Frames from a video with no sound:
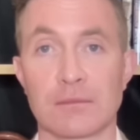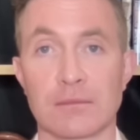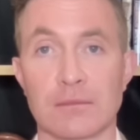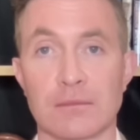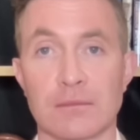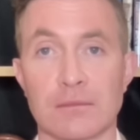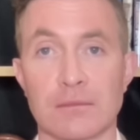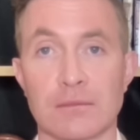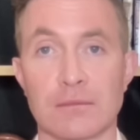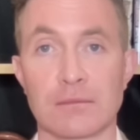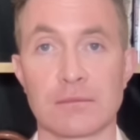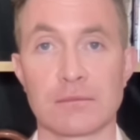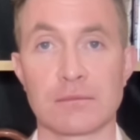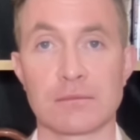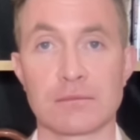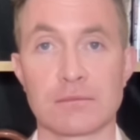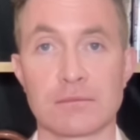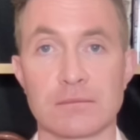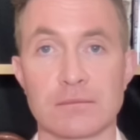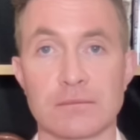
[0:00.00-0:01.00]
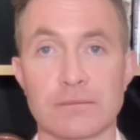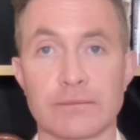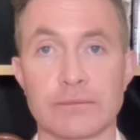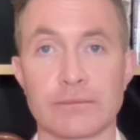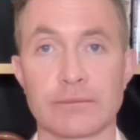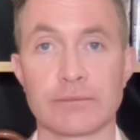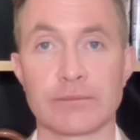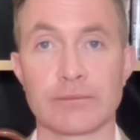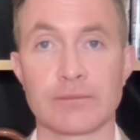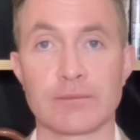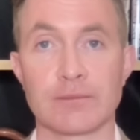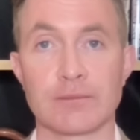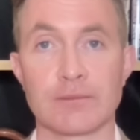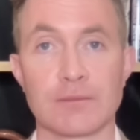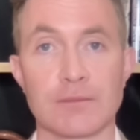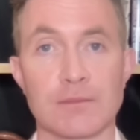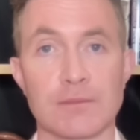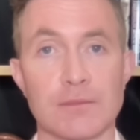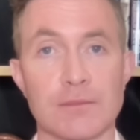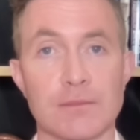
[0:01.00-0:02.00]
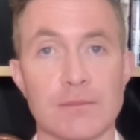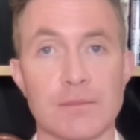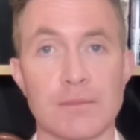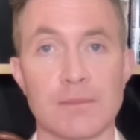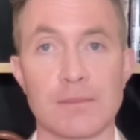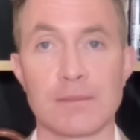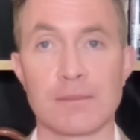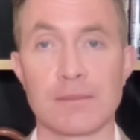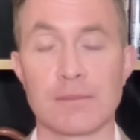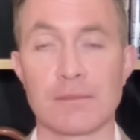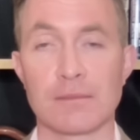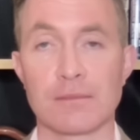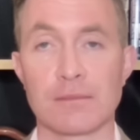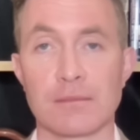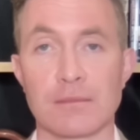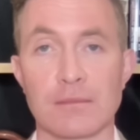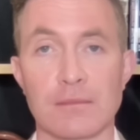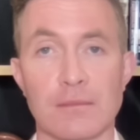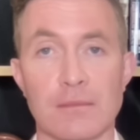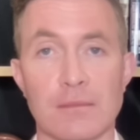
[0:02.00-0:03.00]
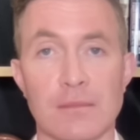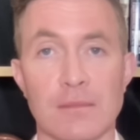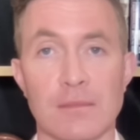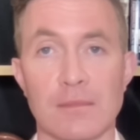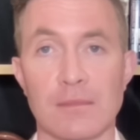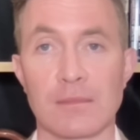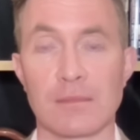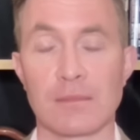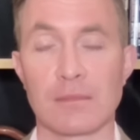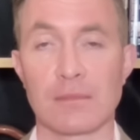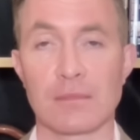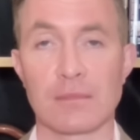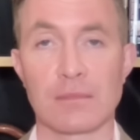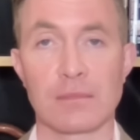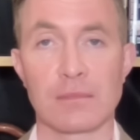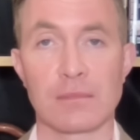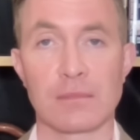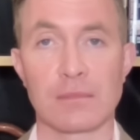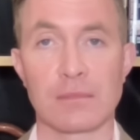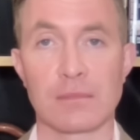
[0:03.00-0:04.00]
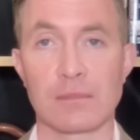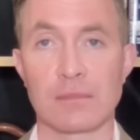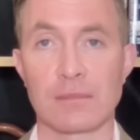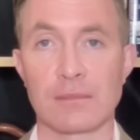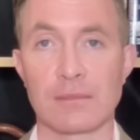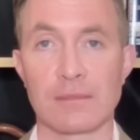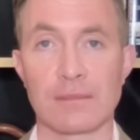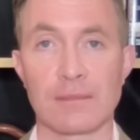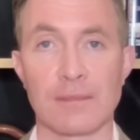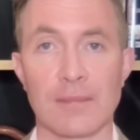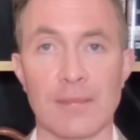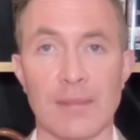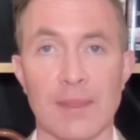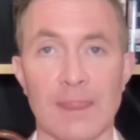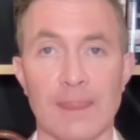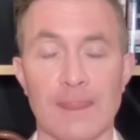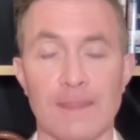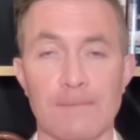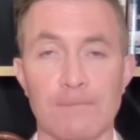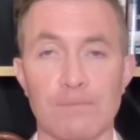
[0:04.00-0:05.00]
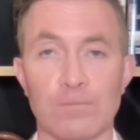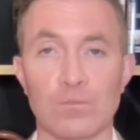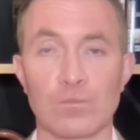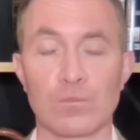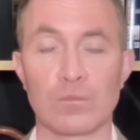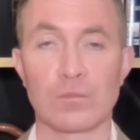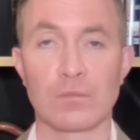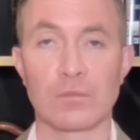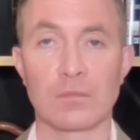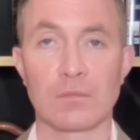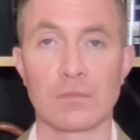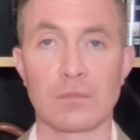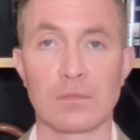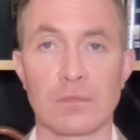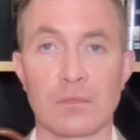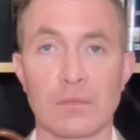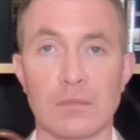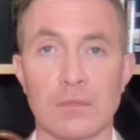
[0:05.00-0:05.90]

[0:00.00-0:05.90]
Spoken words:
[no speech]